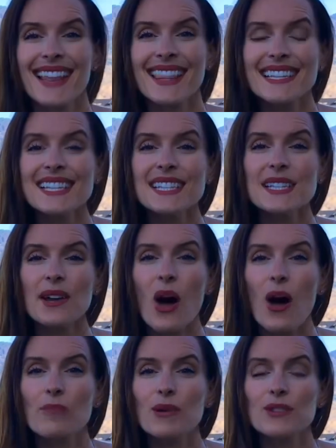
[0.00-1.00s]
This is the
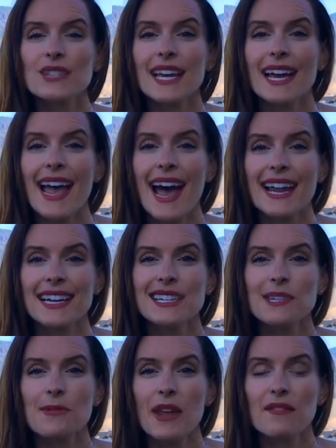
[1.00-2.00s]
compost that I add
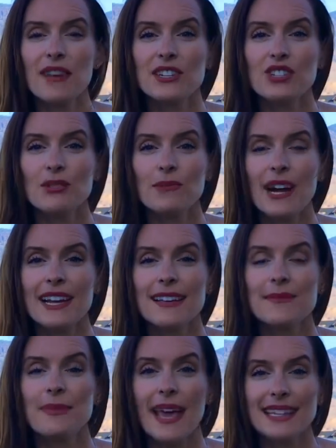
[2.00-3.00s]
into my veggie
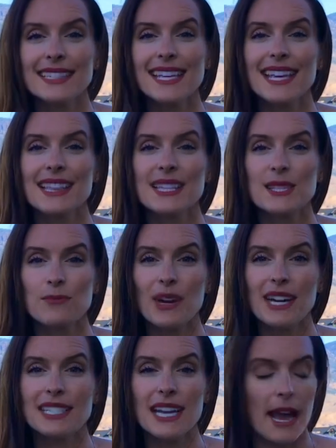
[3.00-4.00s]
beds in the
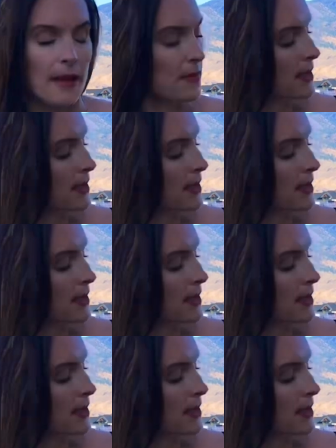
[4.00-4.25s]
springtime.